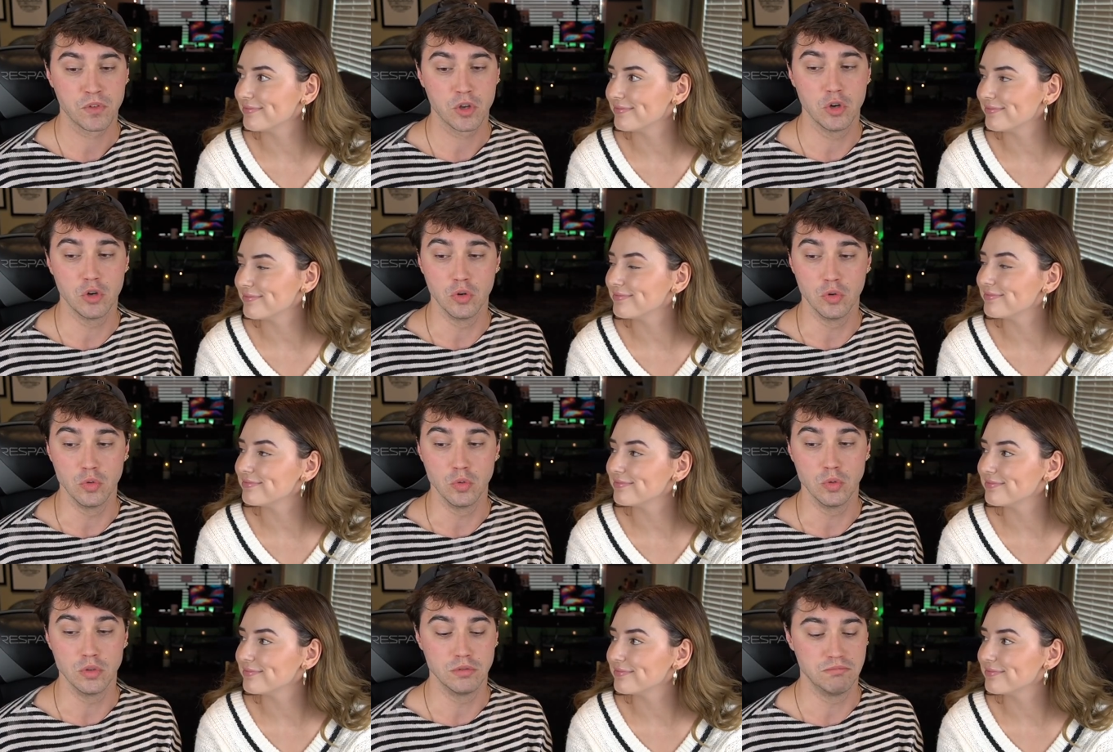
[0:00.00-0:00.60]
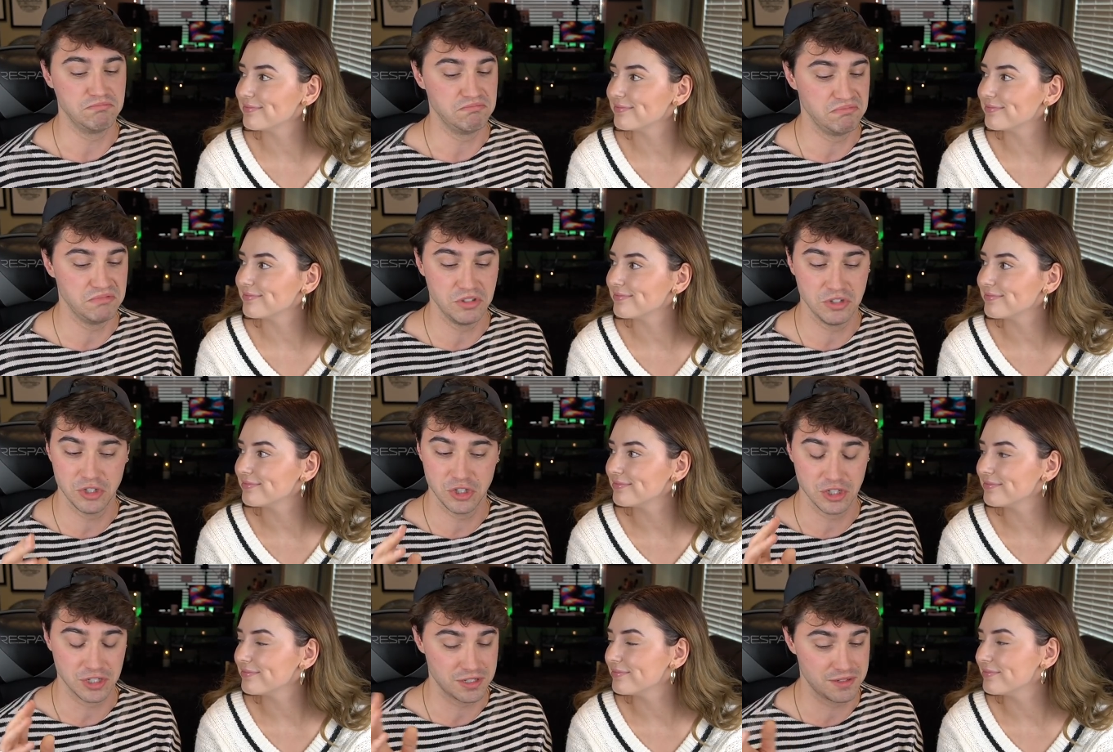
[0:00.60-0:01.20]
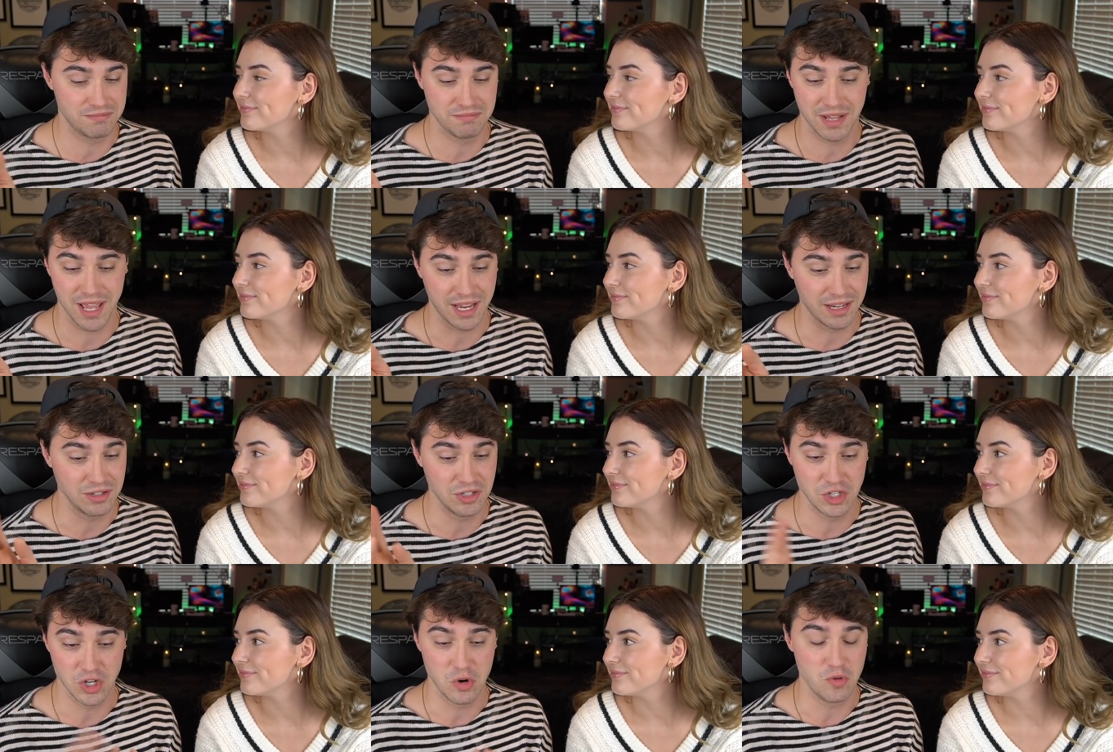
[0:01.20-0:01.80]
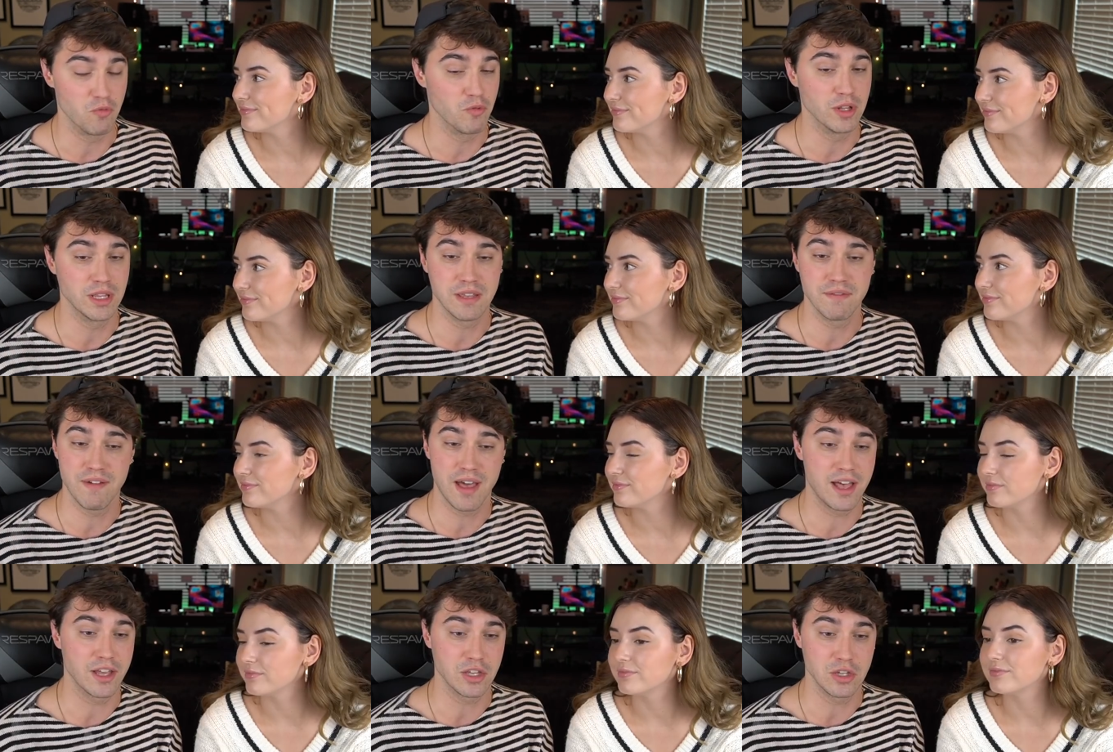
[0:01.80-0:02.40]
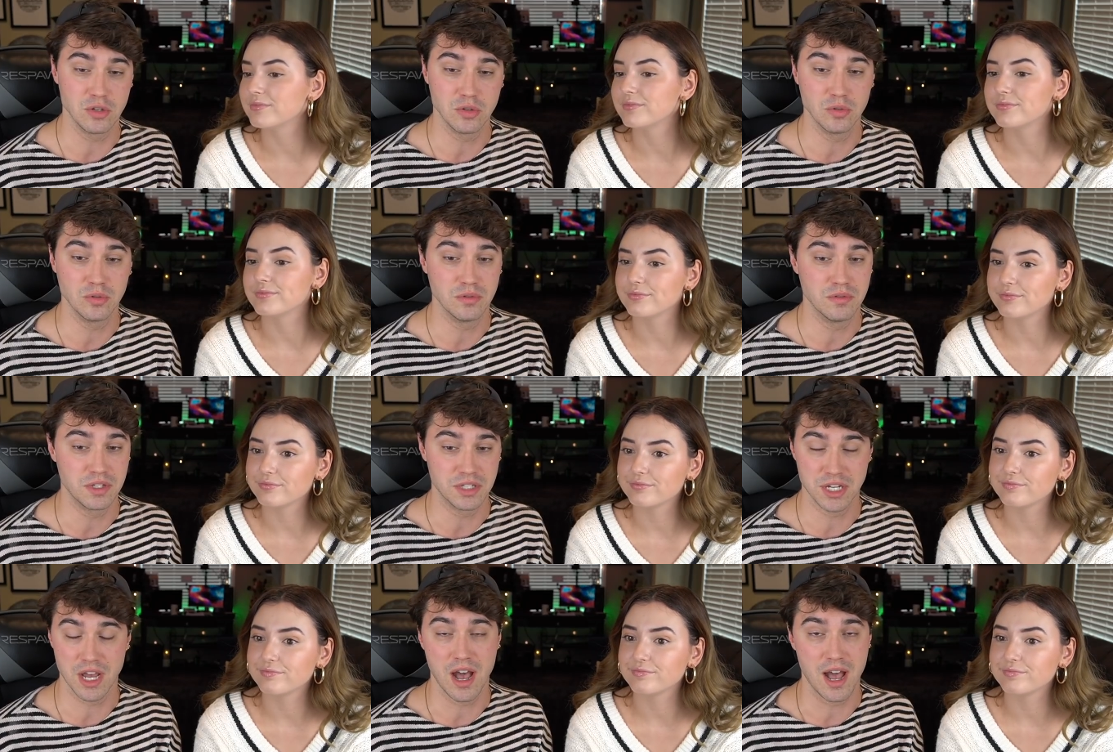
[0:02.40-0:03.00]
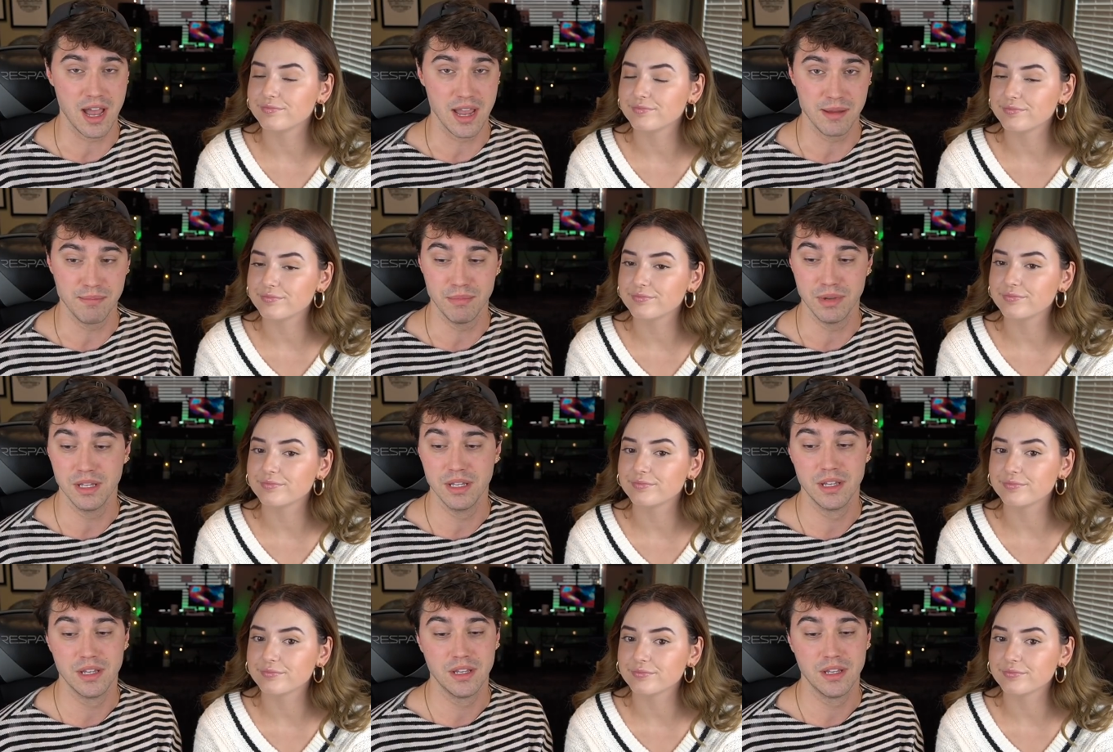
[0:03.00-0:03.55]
Speaker 1: who just like don't really value the time,